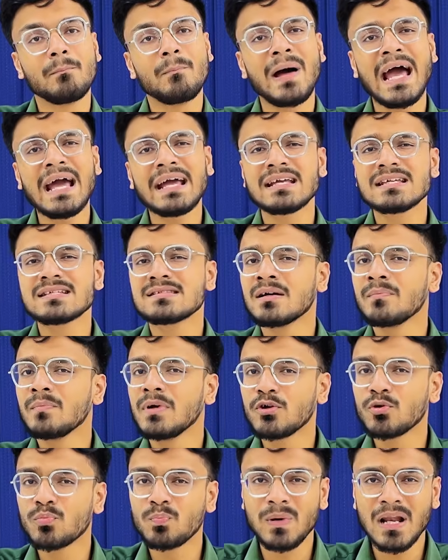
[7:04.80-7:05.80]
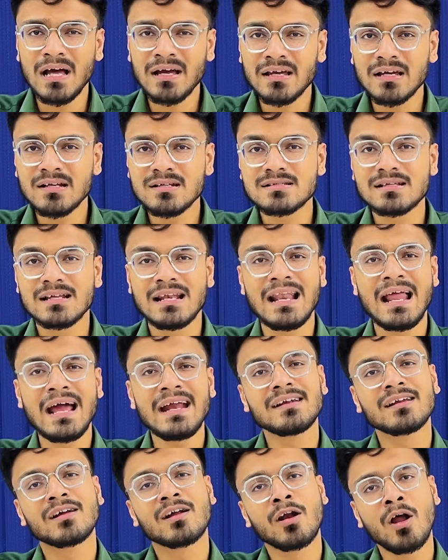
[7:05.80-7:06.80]
package them into plugins,
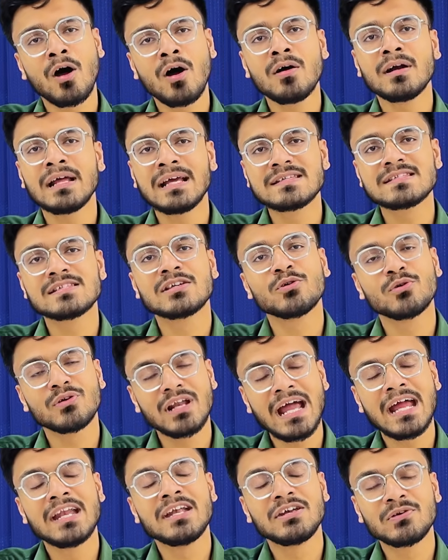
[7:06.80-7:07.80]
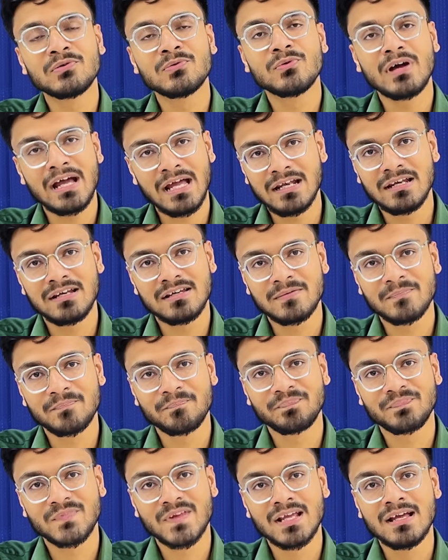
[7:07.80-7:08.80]
let Claude execute end to end.
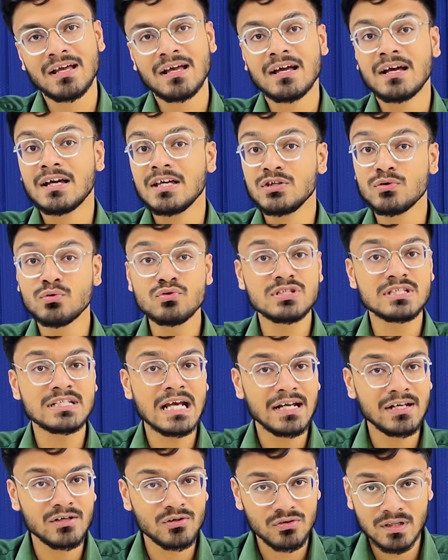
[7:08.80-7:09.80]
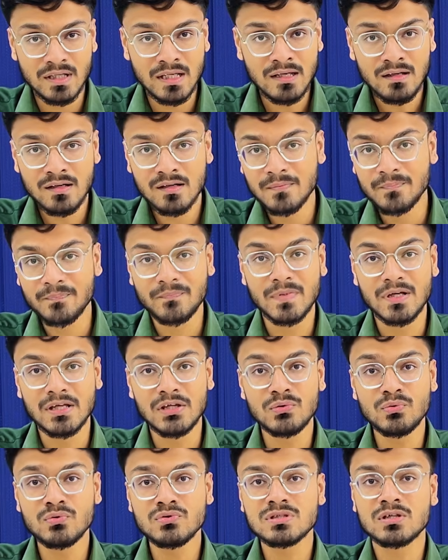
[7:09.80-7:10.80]
Use chat to think,
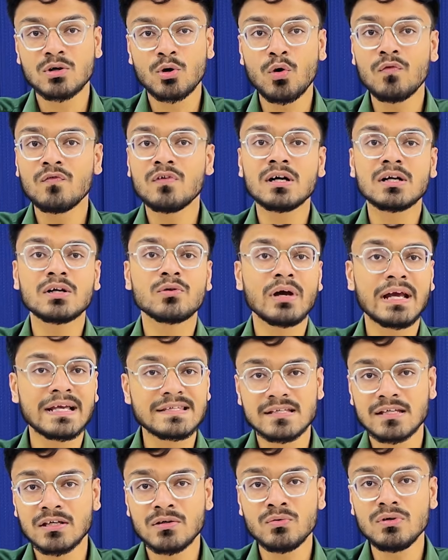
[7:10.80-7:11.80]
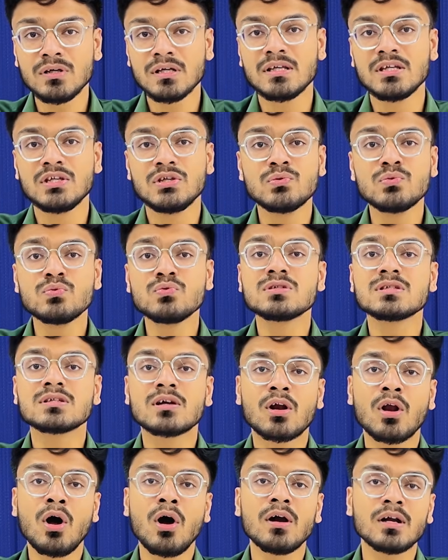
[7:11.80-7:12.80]
use CoWork to execute, use
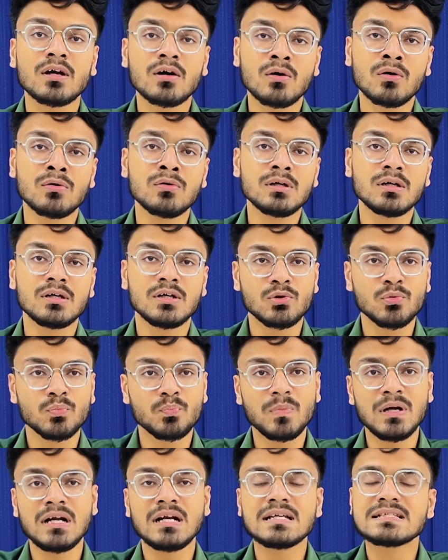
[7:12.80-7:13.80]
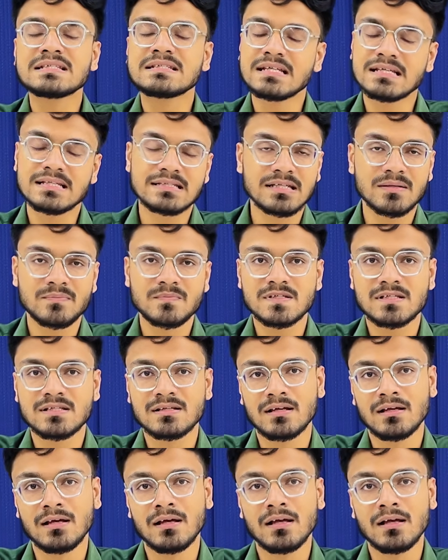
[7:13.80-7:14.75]
Claude Code to build systems.